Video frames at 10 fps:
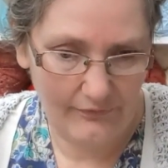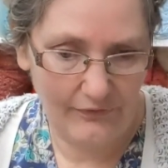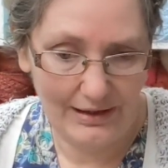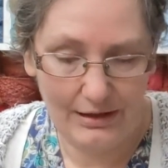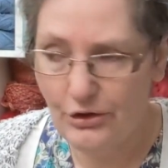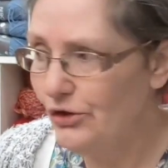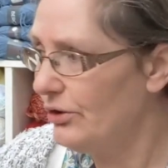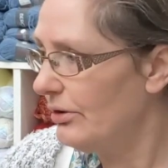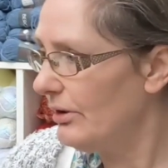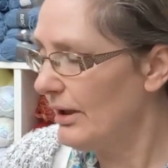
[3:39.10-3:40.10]
finish,
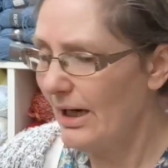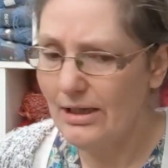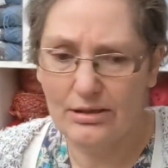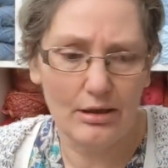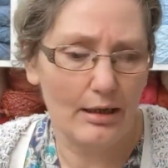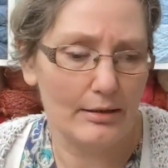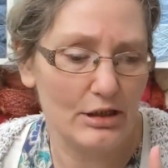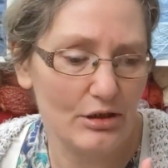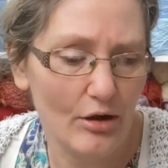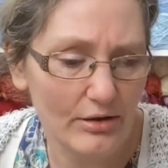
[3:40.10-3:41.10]
I
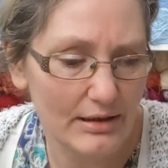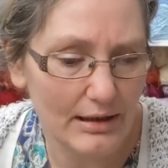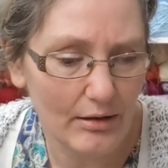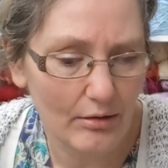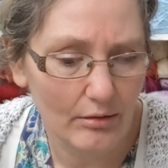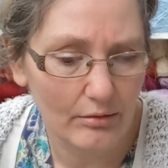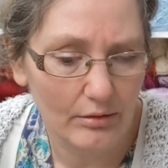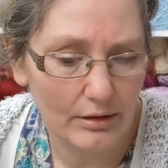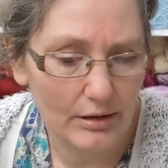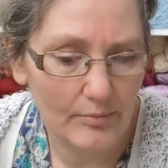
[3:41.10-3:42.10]
started it on,
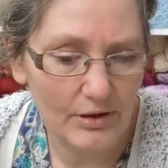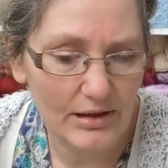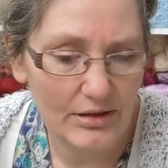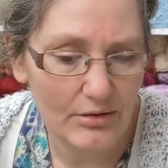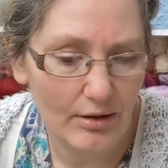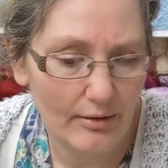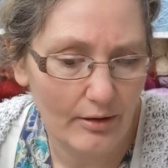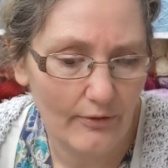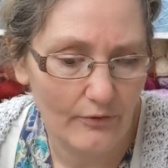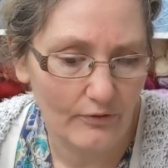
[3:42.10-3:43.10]
because it's not, I've
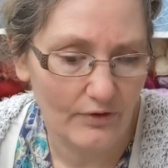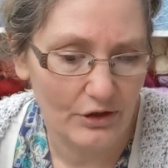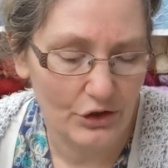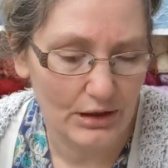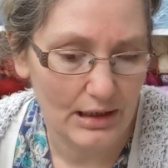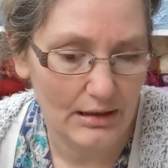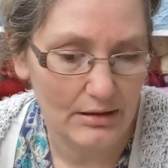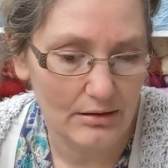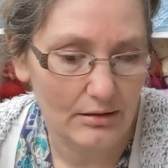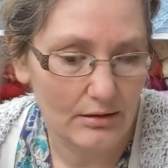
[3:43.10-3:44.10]
got a full finish it
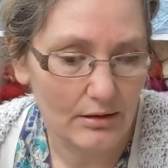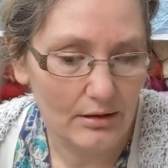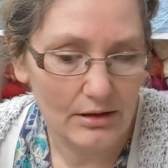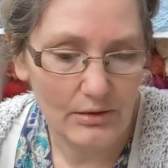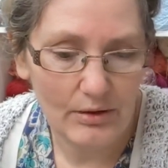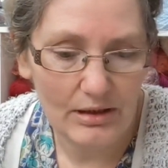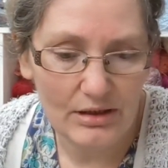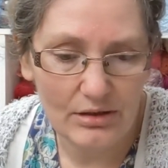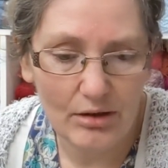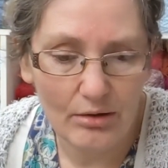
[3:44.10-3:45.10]
yet. So I
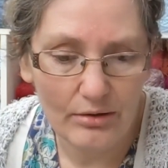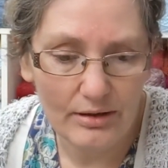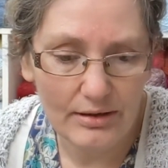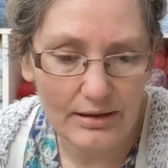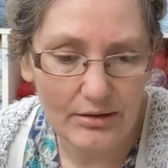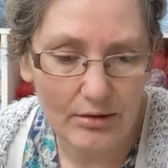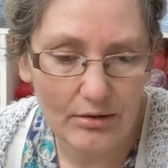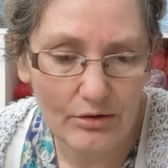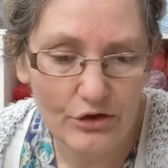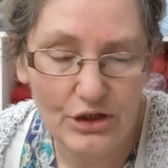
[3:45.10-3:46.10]
started it
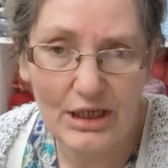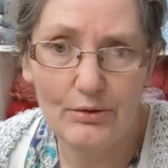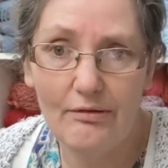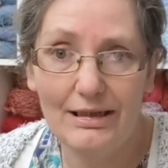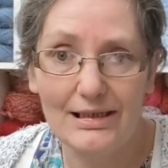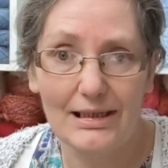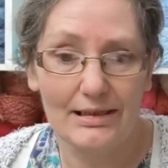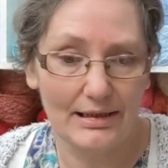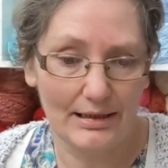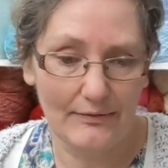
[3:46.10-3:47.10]
on January
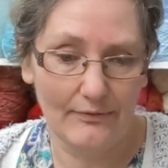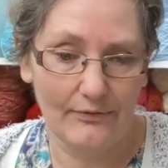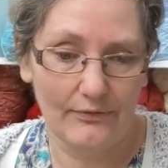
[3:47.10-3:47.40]
16th.